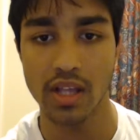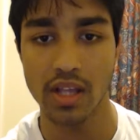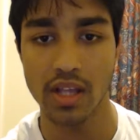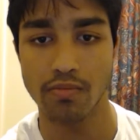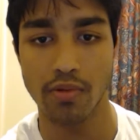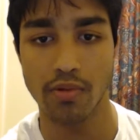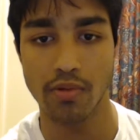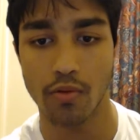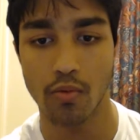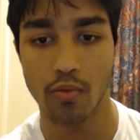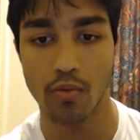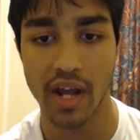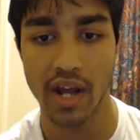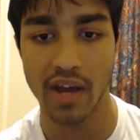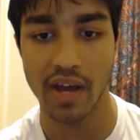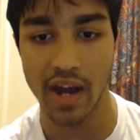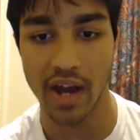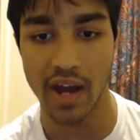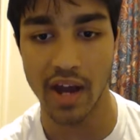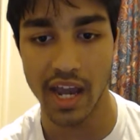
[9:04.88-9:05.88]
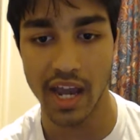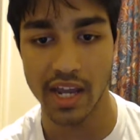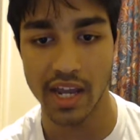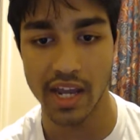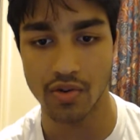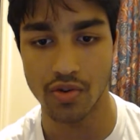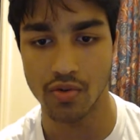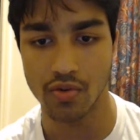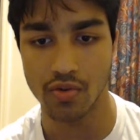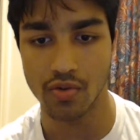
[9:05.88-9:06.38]
for whatever I do.
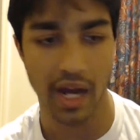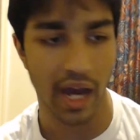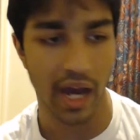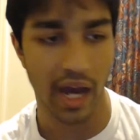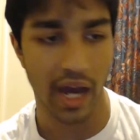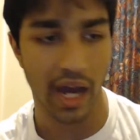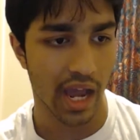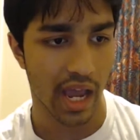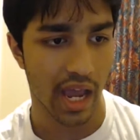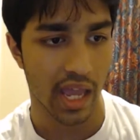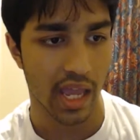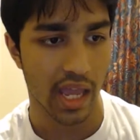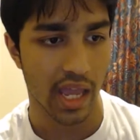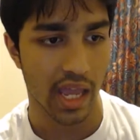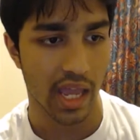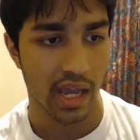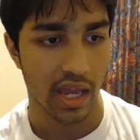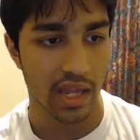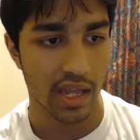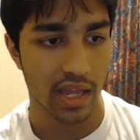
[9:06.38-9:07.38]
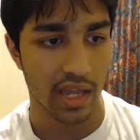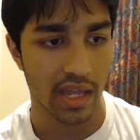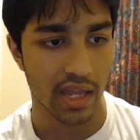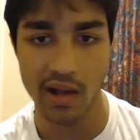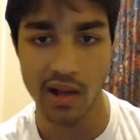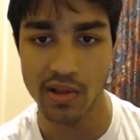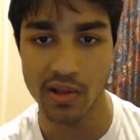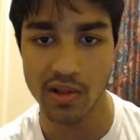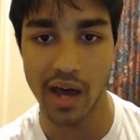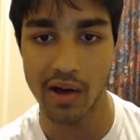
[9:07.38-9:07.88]
When I yelled
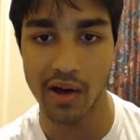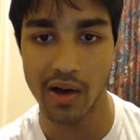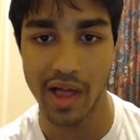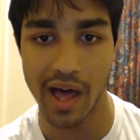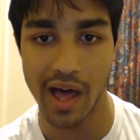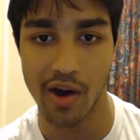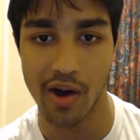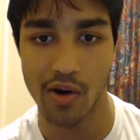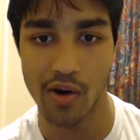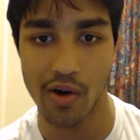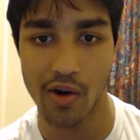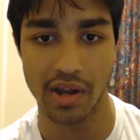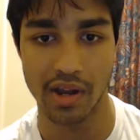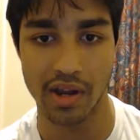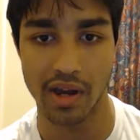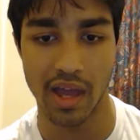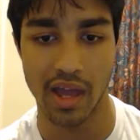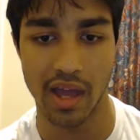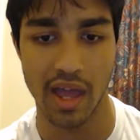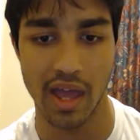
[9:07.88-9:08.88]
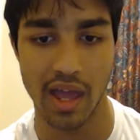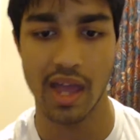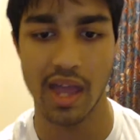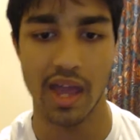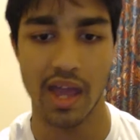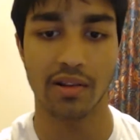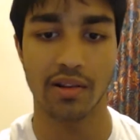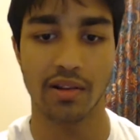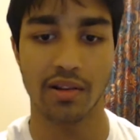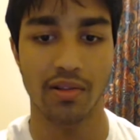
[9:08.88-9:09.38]
out loud, "Hey, I'd
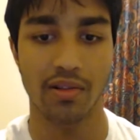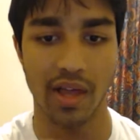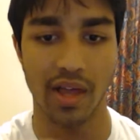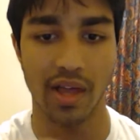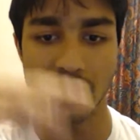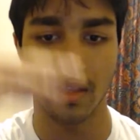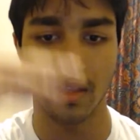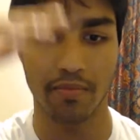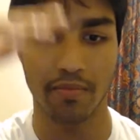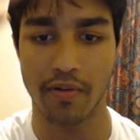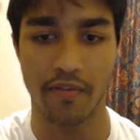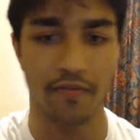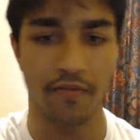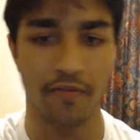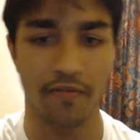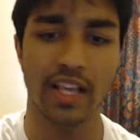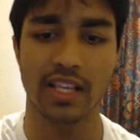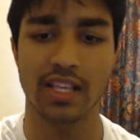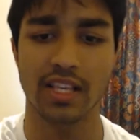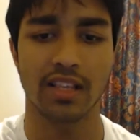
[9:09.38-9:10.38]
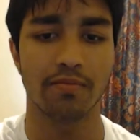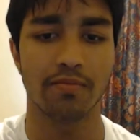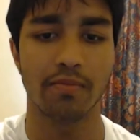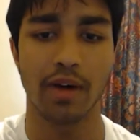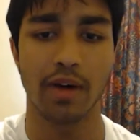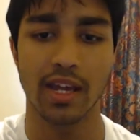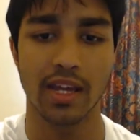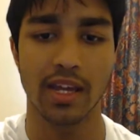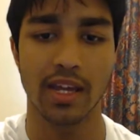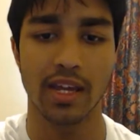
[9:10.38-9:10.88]
like to profess my
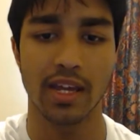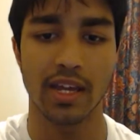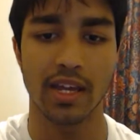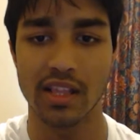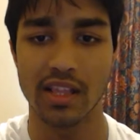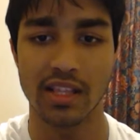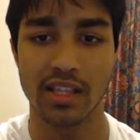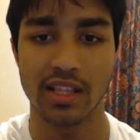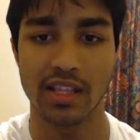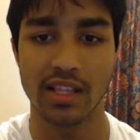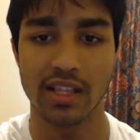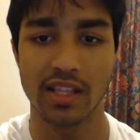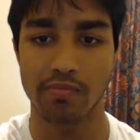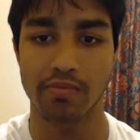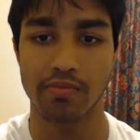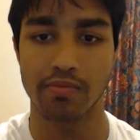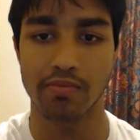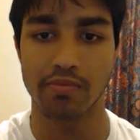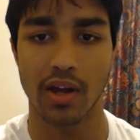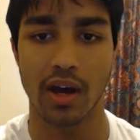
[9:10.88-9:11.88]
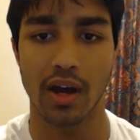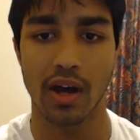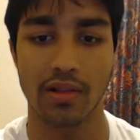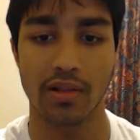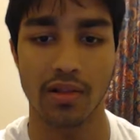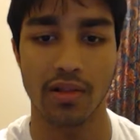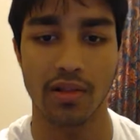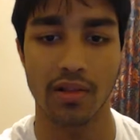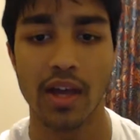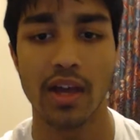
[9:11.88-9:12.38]
intense but platonic love
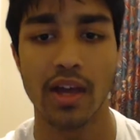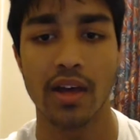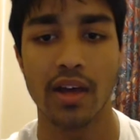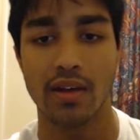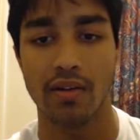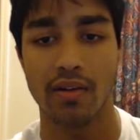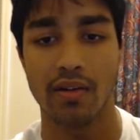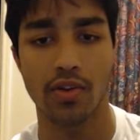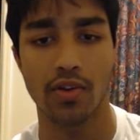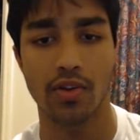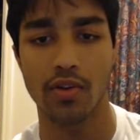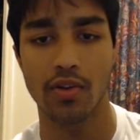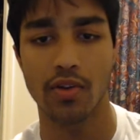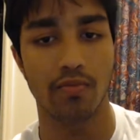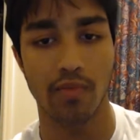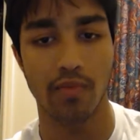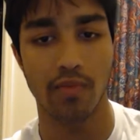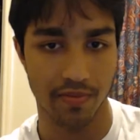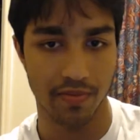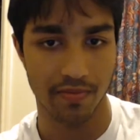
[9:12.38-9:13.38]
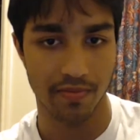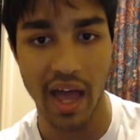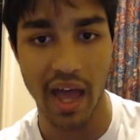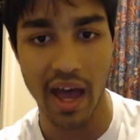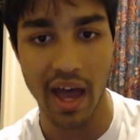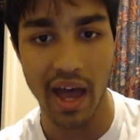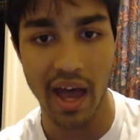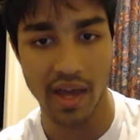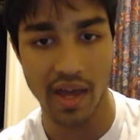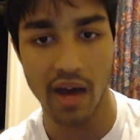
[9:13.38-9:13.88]
for you," well,
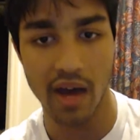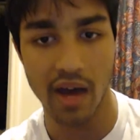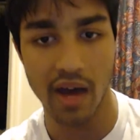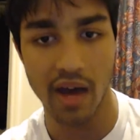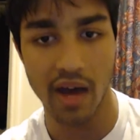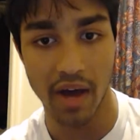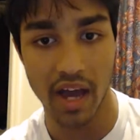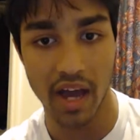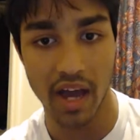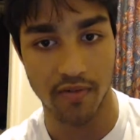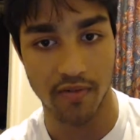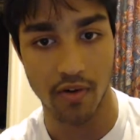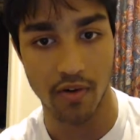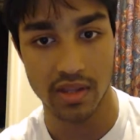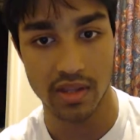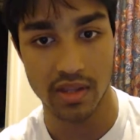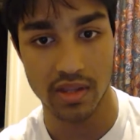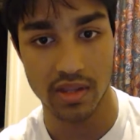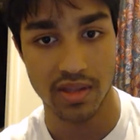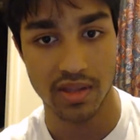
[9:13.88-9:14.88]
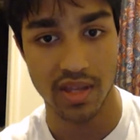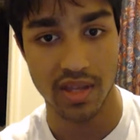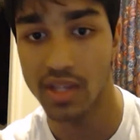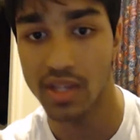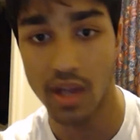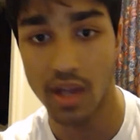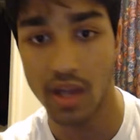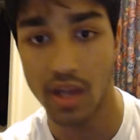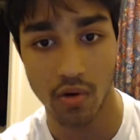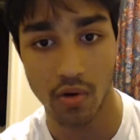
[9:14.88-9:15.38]
that was my fault. That's not
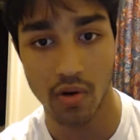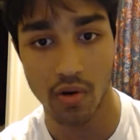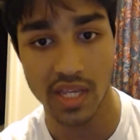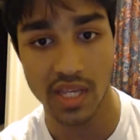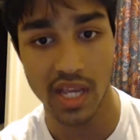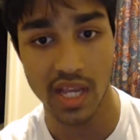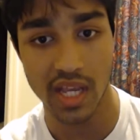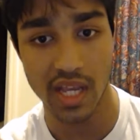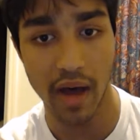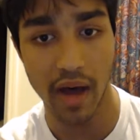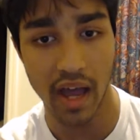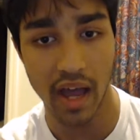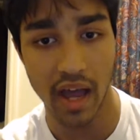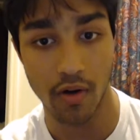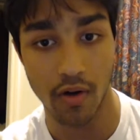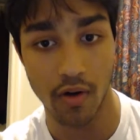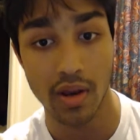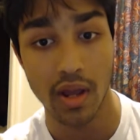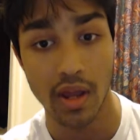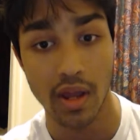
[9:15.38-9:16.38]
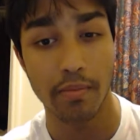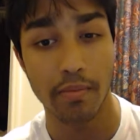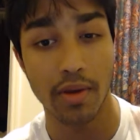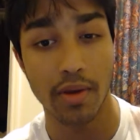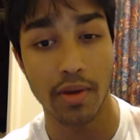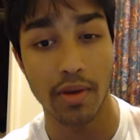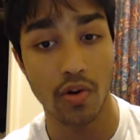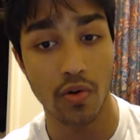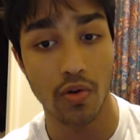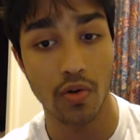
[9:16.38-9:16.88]
yours, that's my fault. But
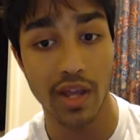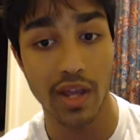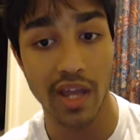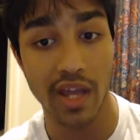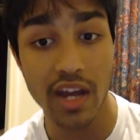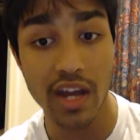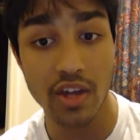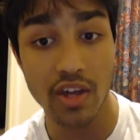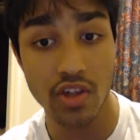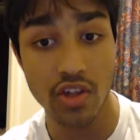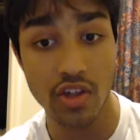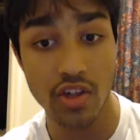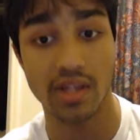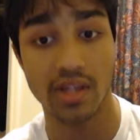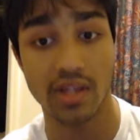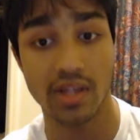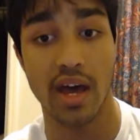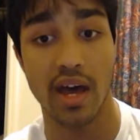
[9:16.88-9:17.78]
your reaction to that